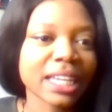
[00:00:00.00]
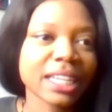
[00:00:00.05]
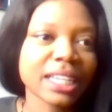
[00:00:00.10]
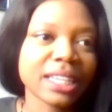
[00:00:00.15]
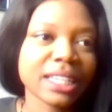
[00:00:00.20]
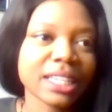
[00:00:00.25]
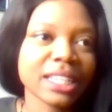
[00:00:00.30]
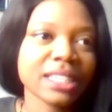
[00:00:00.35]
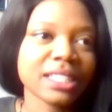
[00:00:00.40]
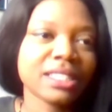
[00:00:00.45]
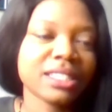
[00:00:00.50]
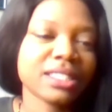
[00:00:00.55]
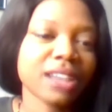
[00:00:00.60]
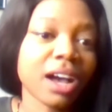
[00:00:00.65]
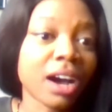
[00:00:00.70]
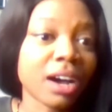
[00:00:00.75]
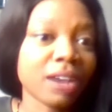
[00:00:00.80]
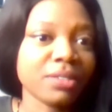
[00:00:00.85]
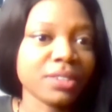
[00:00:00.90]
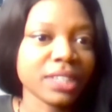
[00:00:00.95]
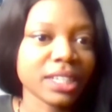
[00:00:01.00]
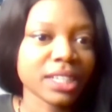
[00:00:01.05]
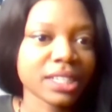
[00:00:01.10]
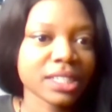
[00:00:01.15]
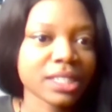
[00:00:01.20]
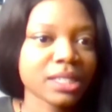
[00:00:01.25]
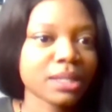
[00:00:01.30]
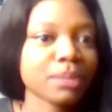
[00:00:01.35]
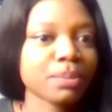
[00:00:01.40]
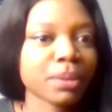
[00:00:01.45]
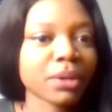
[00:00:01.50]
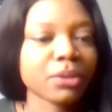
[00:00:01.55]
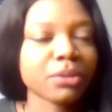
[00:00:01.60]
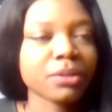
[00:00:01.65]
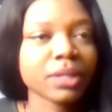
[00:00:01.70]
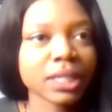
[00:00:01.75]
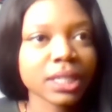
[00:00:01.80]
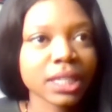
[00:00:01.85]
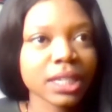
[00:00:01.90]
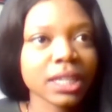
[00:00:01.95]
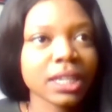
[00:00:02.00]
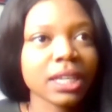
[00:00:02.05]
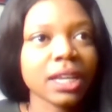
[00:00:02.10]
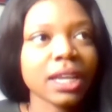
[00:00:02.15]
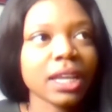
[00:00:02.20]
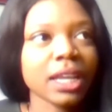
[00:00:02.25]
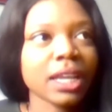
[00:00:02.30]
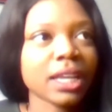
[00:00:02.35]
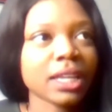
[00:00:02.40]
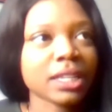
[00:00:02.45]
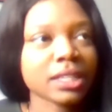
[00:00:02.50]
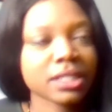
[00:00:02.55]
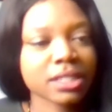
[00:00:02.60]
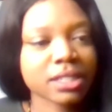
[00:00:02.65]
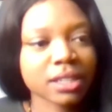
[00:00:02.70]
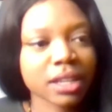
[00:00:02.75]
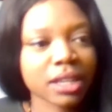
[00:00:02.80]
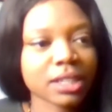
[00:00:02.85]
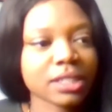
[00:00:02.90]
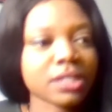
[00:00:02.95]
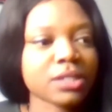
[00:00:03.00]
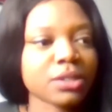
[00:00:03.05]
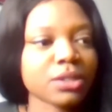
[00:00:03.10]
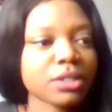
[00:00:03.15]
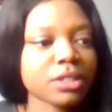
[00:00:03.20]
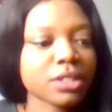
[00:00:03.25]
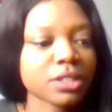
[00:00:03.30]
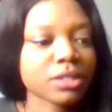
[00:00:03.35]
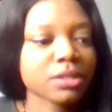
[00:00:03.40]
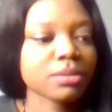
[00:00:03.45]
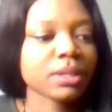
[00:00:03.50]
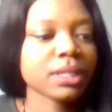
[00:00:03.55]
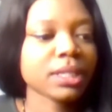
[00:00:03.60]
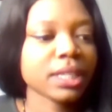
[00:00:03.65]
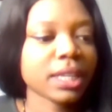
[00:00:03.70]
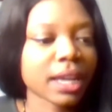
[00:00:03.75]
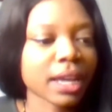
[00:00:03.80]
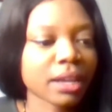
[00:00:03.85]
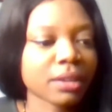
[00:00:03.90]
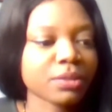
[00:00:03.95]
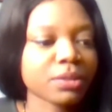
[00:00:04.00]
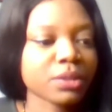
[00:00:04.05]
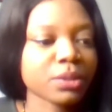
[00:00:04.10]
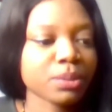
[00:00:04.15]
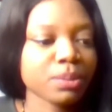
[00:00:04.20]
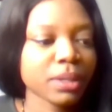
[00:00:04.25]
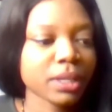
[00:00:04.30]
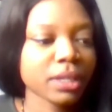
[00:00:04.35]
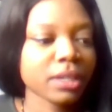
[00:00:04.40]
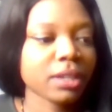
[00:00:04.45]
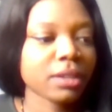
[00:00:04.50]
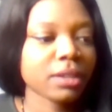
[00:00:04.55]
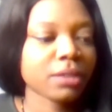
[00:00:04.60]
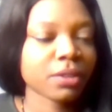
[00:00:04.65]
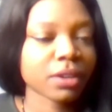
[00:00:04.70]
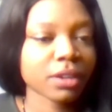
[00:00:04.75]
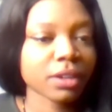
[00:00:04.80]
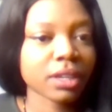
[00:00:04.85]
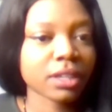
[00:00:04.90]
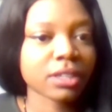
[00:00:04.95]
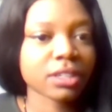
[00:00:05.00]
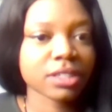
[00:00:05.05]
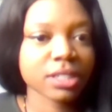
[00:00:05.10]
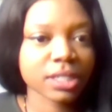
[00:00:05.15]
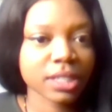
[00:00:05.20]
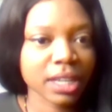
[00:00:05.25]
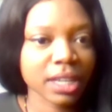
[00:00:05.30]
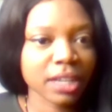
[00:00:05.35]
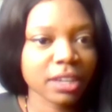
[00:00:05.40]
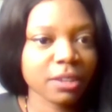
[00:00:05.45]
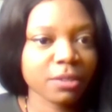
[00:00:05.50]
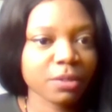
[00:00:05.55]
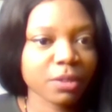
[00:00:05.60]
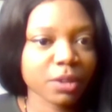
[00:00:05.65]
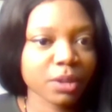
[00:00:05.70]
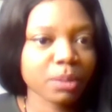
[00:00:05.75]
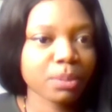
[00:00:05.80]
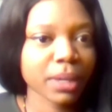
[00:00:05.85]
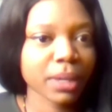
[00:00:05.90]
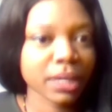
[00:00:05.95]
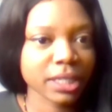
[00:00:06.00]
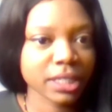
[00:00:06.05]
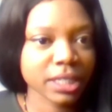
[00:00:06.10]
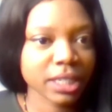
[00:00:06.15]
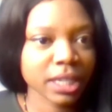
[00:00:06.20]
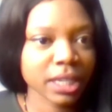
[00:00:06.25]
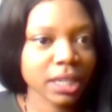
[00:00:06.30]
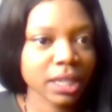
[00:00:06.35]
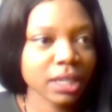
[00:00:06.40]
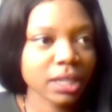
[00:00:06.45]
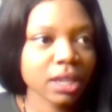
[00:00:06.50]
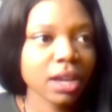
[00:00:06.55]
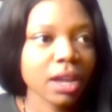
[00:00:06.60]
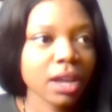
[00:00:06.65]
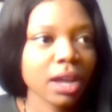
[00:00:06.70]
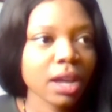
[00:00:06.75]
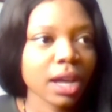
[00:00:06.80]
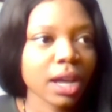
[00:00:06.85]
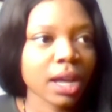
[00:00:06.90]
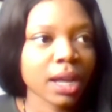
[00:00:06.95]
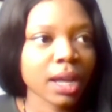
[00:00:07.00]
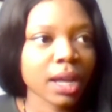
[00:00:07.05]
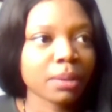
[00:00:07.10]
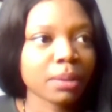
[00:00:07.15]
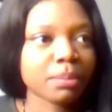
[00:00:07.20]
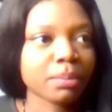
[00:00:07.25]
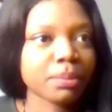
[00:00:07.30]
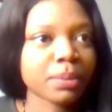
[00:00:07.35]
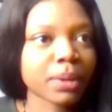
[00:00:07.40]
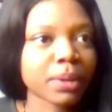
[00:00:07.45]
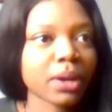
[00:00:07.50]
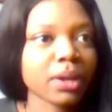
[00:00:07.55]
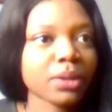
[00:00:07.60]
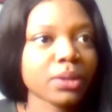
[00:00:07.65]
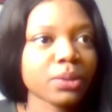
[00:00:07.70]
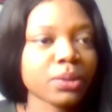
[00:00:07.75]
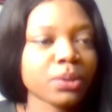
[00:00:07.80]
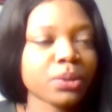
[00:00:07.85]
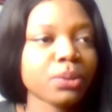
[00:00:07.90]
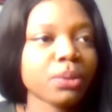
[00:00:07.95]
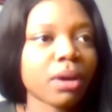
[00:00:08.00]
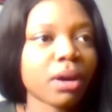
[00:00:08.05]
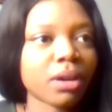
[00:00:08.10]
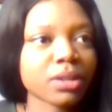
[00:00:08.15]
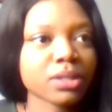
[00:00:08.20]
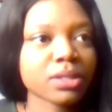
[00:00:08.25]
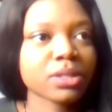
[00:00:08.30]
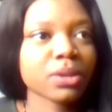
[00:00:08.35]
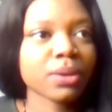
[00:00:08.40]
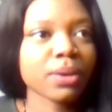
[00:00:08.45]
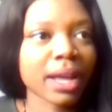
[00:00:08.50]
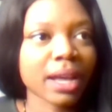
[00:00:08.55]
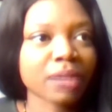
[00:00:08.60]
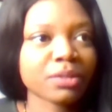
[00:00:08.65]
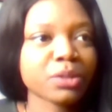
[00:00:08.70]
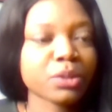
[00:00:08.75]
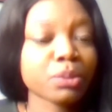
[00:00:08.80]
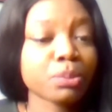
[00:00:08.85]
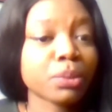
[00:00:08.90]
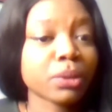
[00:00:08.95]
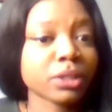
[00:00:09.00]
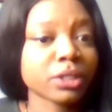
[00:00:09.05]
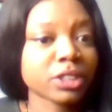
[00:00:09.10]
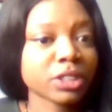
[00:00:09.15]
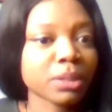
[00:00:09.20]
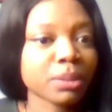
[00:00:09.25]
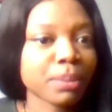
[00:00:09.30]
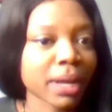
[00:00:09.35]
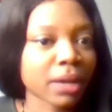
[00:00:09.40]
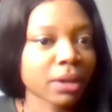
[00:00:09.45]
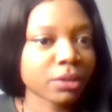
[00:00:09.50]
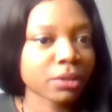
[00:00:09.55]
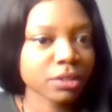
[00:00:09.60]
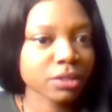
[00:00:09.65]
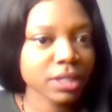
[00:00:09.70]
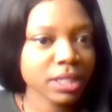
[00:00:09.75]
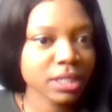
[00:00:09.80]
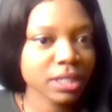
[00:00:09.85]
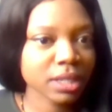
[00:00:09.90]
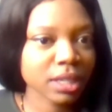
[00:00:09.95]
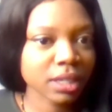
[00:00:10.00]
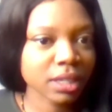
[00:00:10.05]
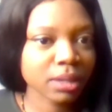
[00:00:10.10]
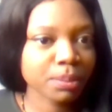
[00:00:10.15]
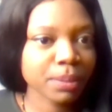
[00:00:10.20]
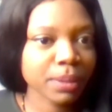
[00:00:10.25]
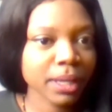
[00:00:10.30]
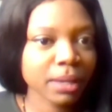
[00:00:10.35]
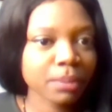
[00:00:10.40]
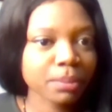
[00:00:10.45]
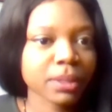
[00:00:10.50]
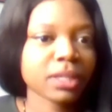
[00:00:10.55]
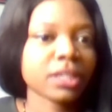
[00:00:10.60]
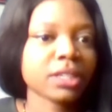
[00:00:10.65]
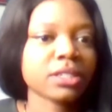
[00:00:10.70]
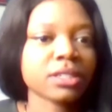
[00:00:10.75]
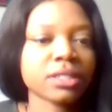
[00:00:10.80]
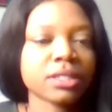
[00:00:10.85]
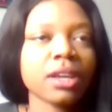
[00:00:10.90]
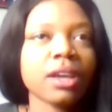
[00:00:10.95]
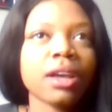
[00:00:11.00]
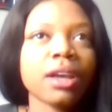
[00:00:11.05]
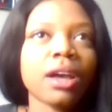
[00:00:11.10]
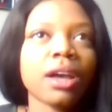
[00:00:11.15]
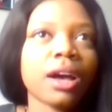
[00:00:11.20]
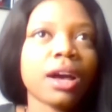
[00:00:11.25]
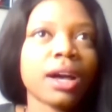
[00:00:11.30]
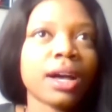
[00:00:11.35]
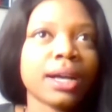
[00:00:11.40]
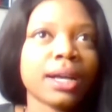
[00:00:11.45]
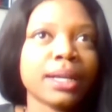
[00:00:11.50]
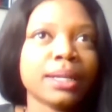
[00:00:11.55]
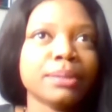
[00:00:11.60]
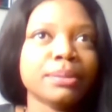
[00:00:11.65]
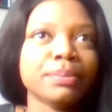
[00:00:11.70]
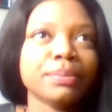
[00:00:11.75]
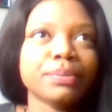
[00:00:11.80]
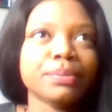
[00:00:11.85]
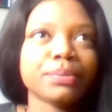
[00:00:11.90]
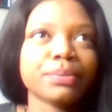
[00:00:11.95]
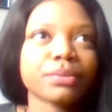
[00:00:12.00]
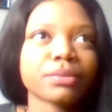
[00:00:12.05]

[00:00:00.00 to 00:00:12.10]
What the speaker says: it's obvious, but really it's not. So you just really have to be very understanding, very patient. But you also have to push the boundaries a little bit because um,